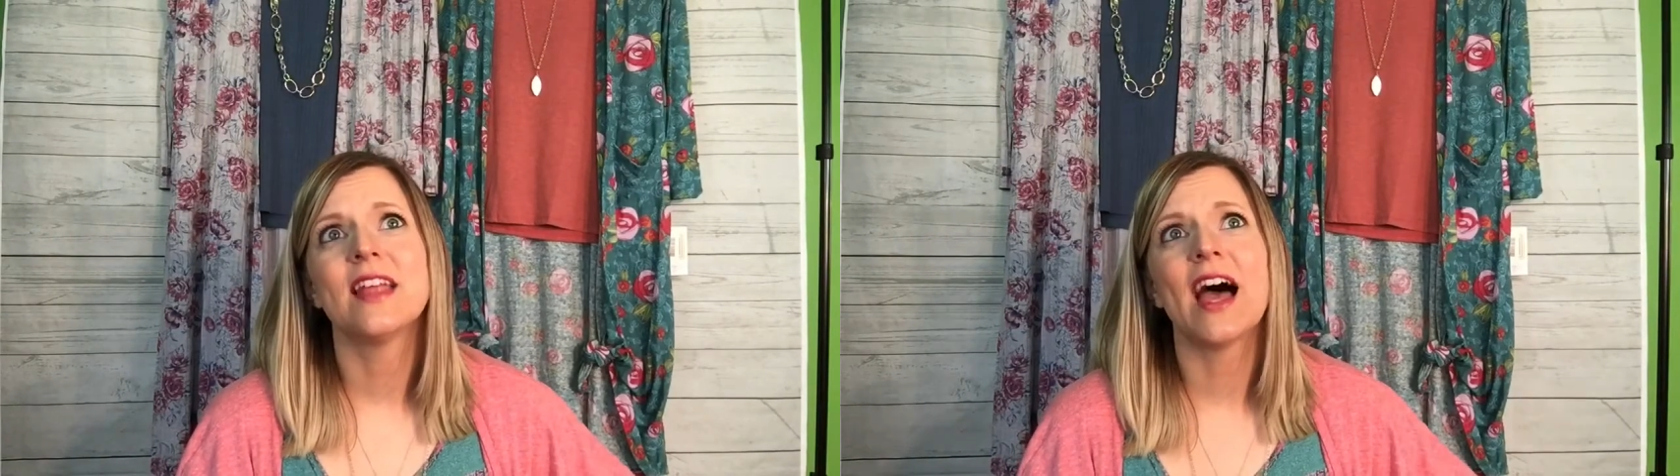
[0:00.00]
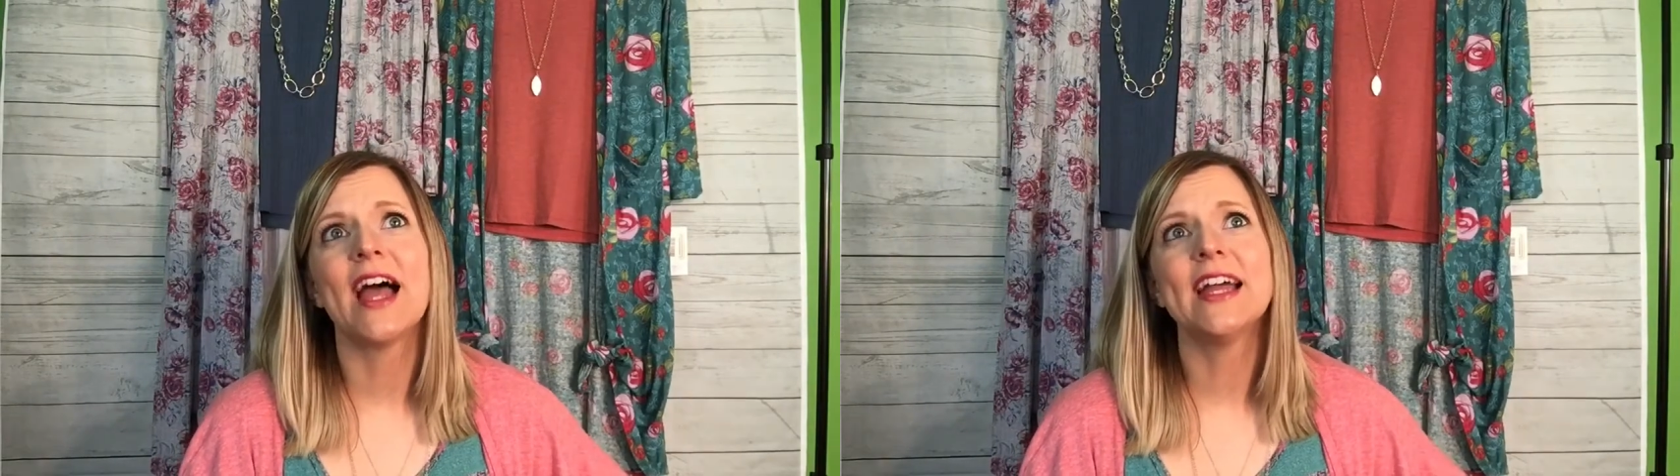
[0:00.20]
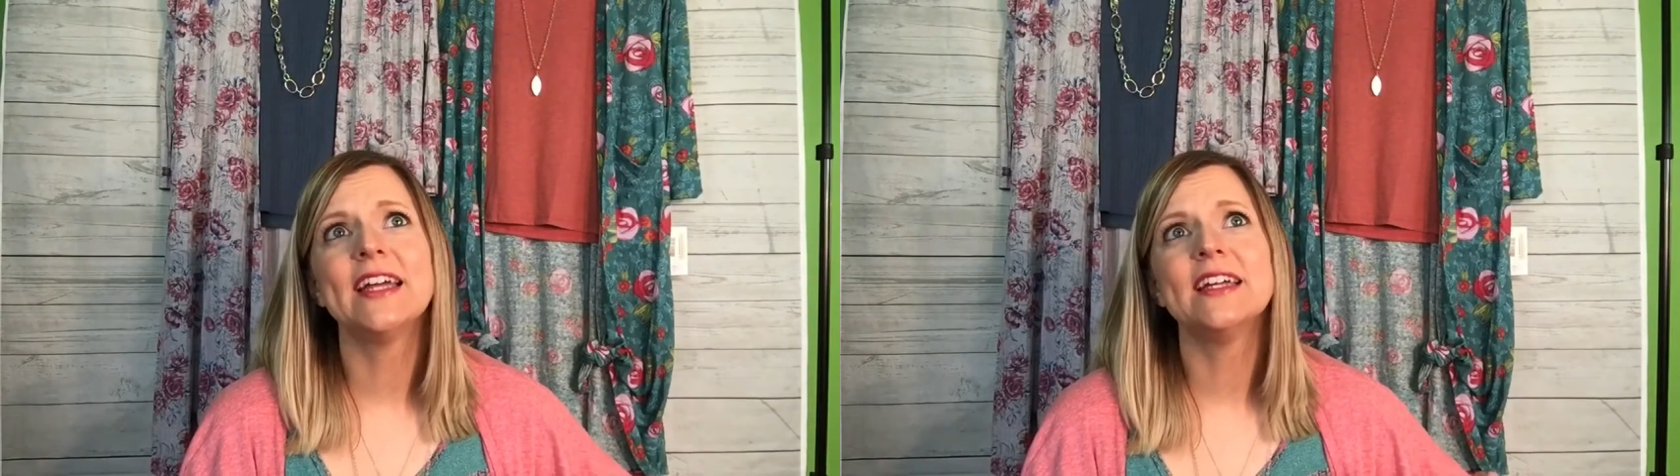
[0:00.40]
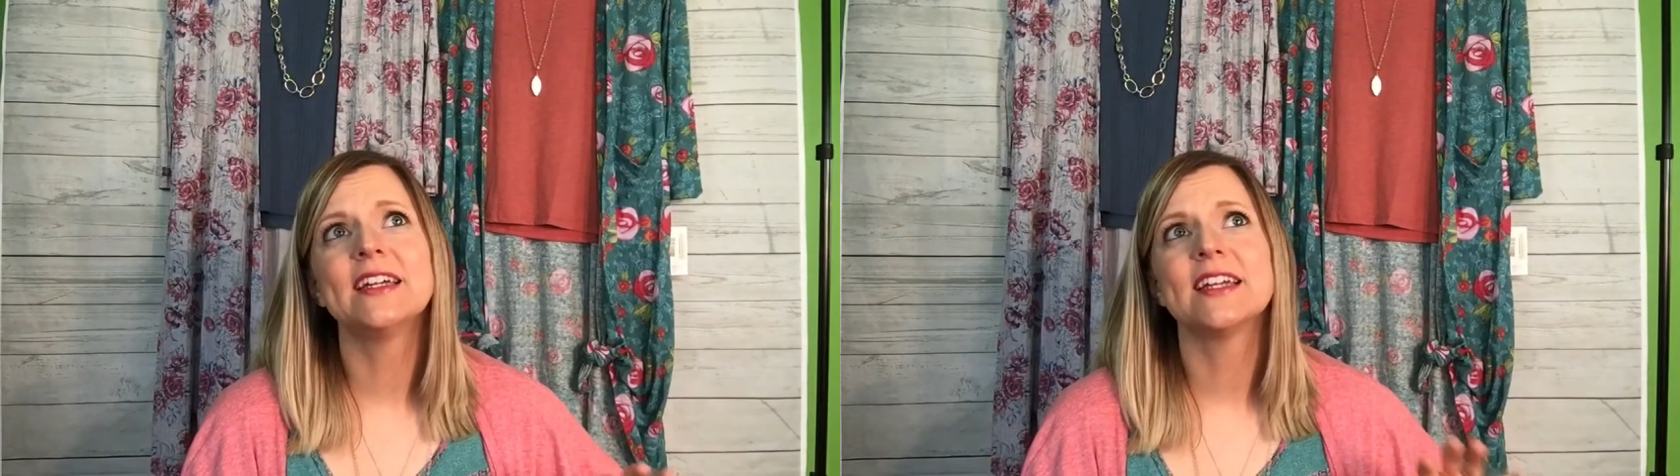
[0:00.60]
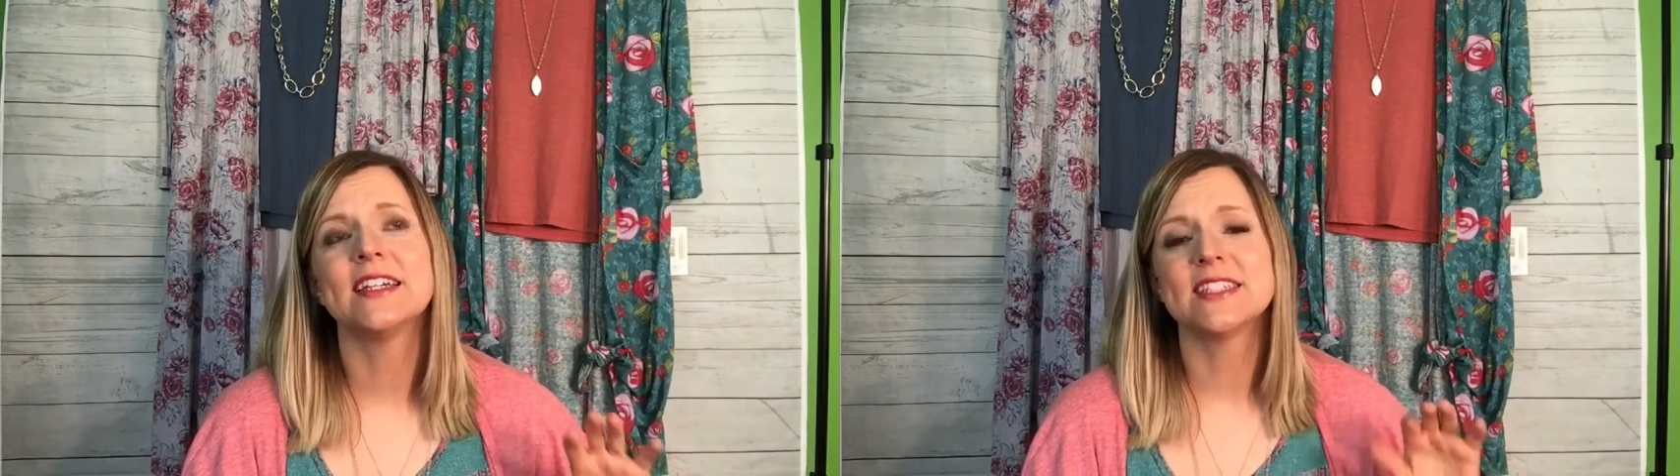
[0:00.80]
I
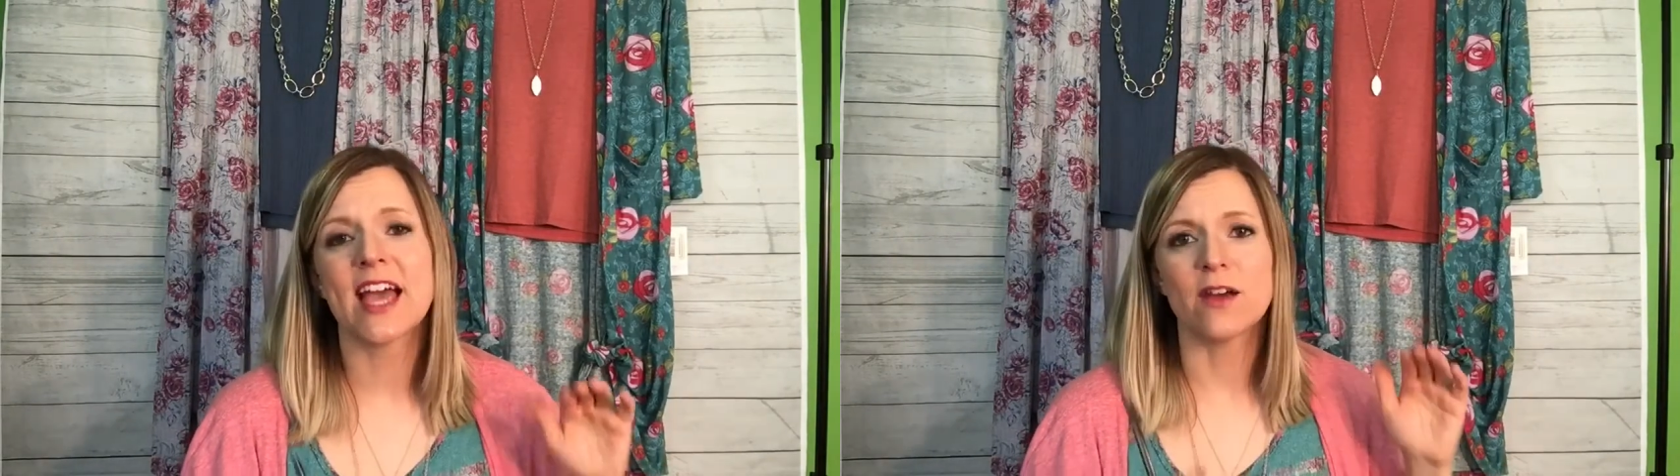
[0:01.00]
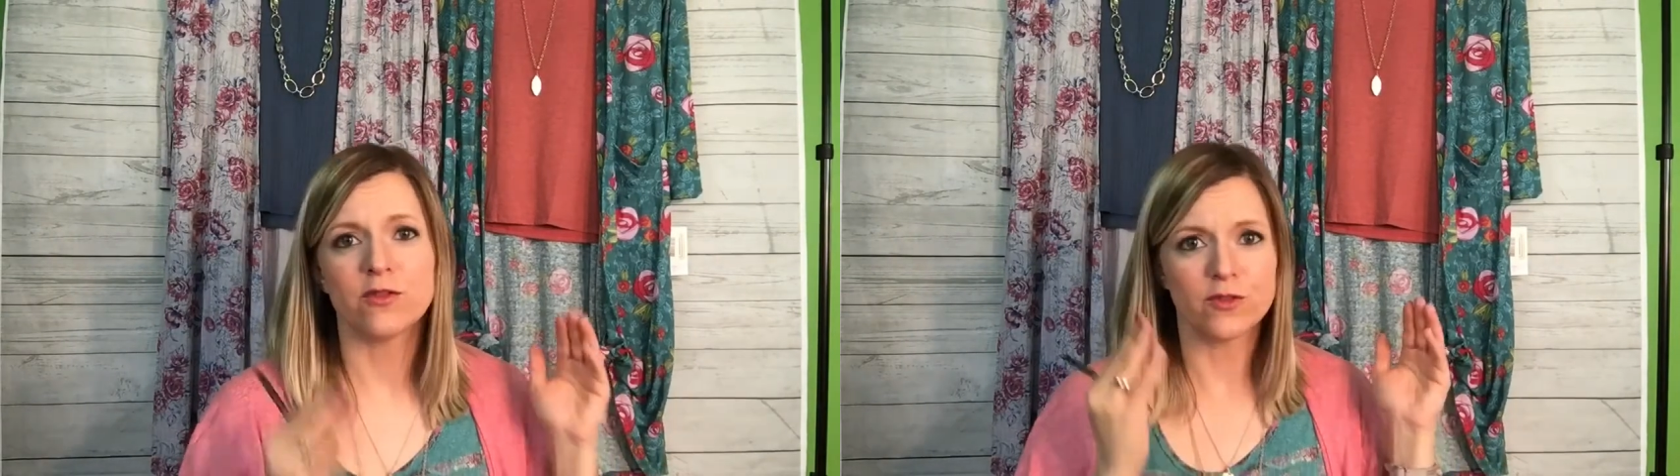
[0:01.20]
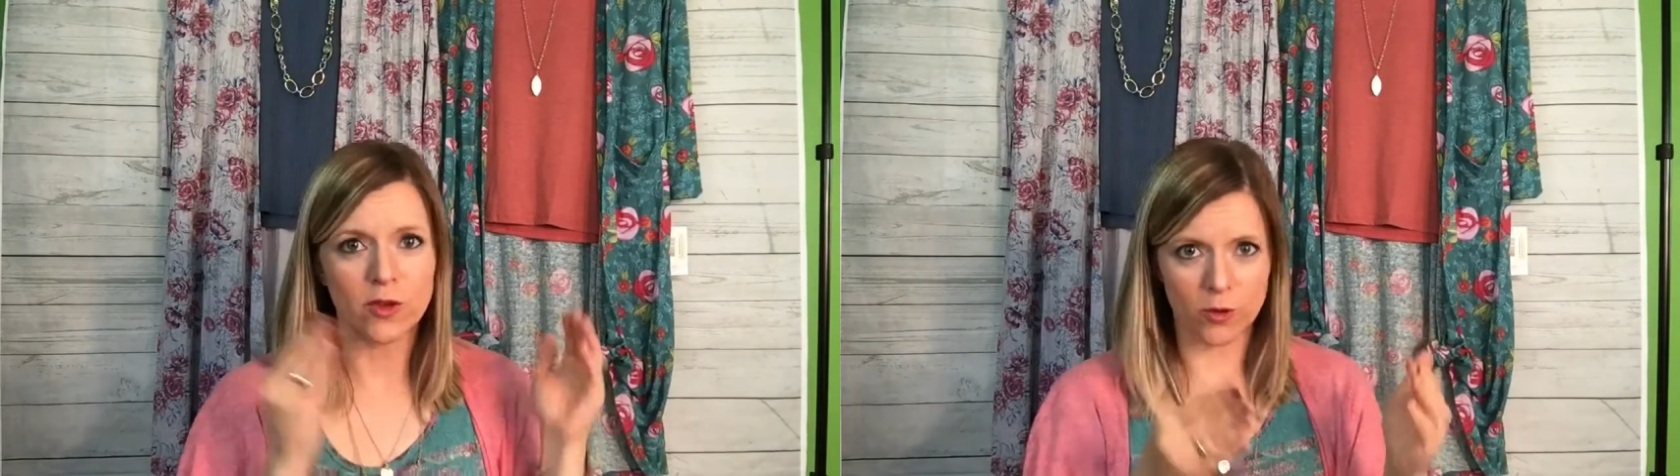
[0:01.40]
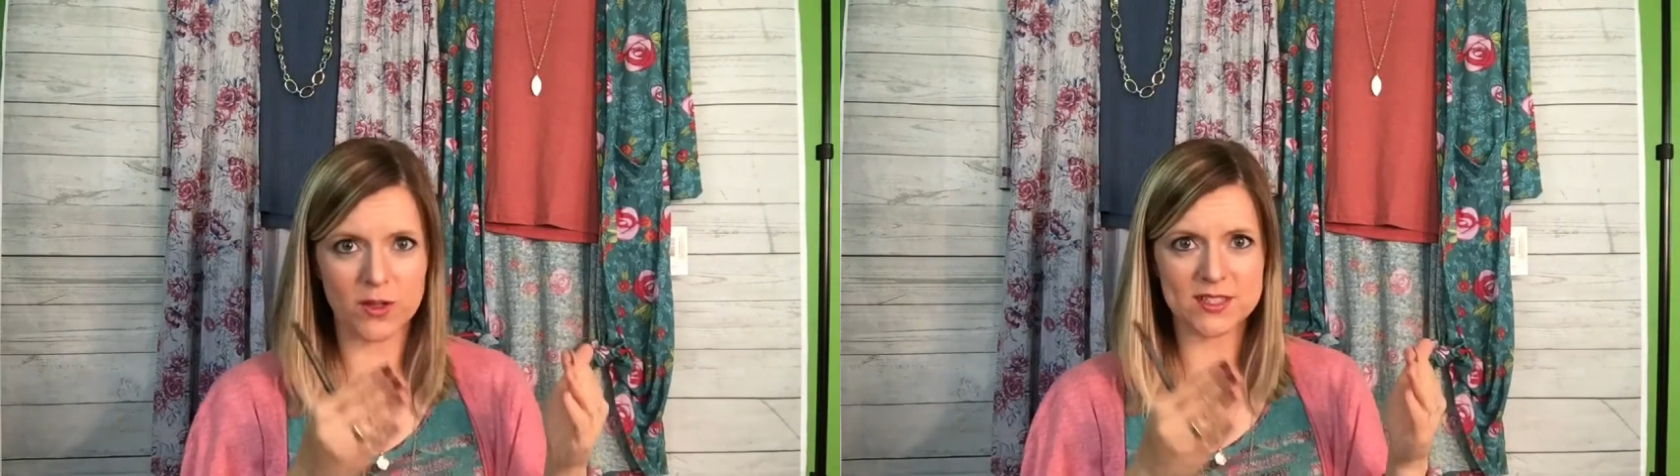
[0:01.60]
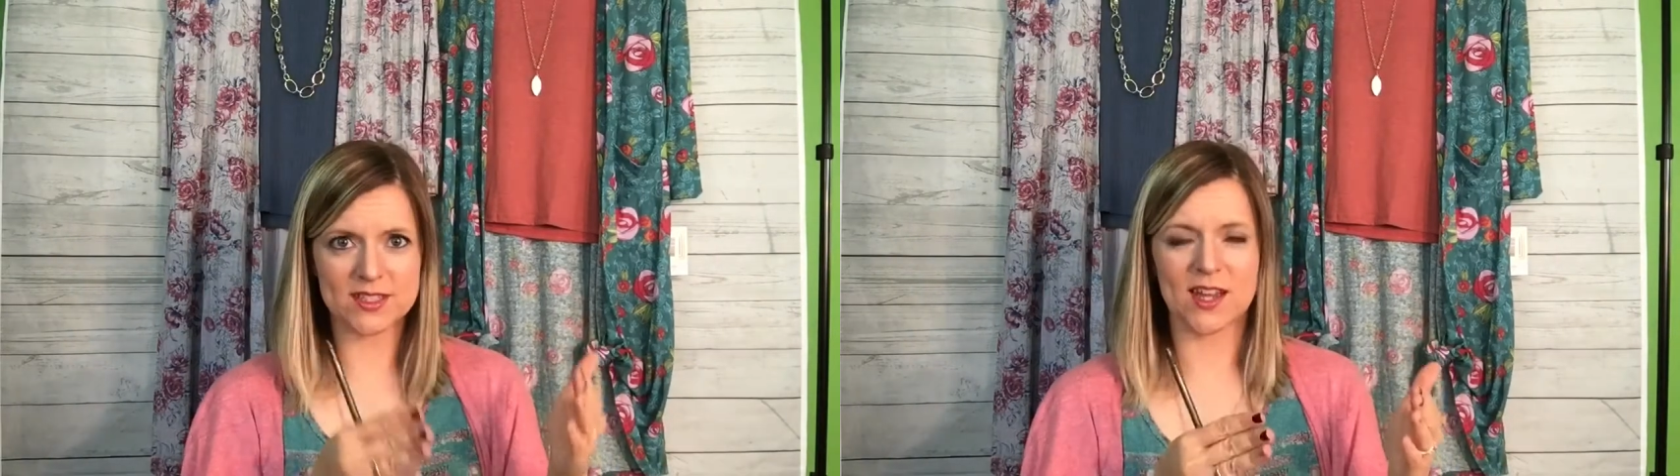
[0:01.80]
get to have focused